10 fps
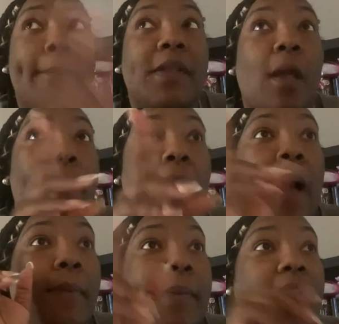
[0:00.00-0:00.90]
But the
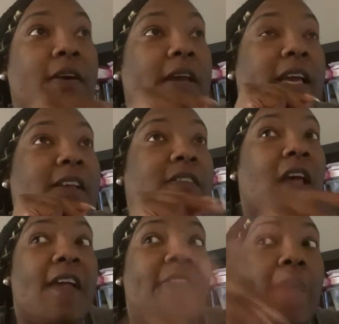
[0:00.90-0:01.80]
problem here is
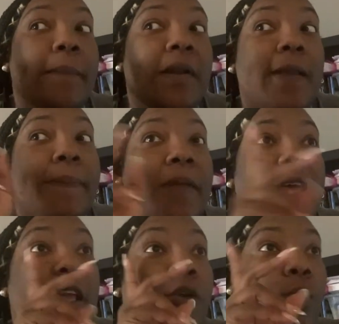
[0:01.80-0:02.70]
they
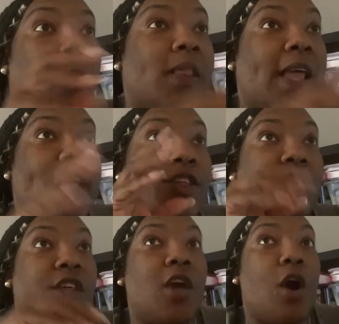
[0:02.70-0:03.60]
manipulate you with that
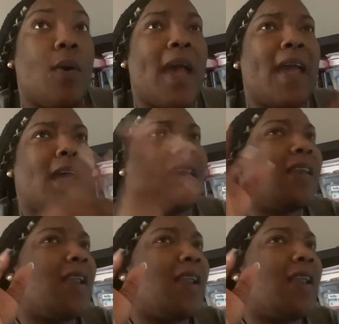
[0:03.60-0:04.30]
shit, okay?